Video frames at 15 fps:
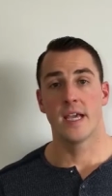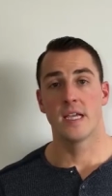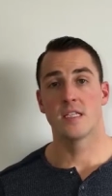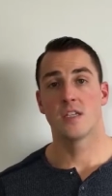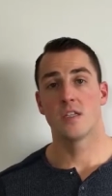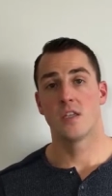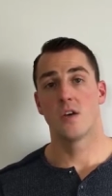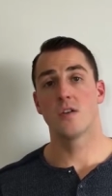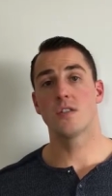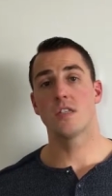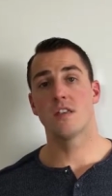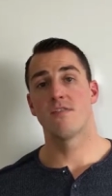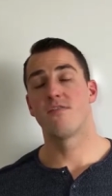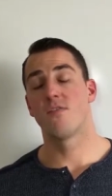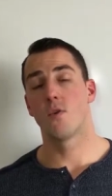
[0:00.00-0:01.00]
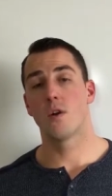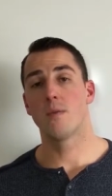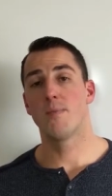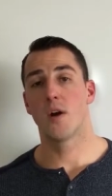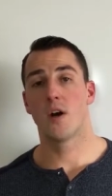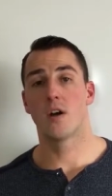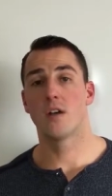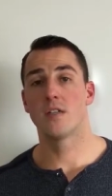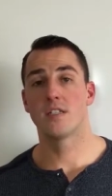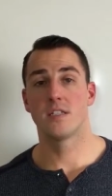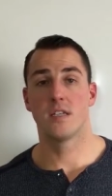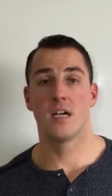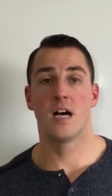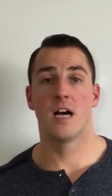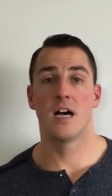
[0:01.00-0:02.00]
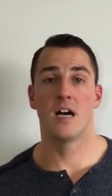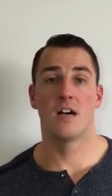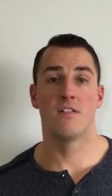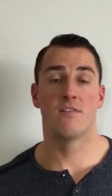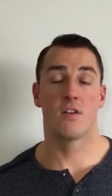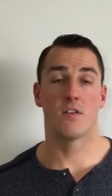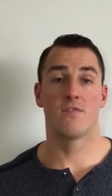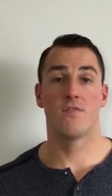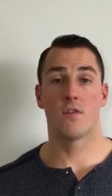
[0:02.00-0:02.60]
And so those are the four parts of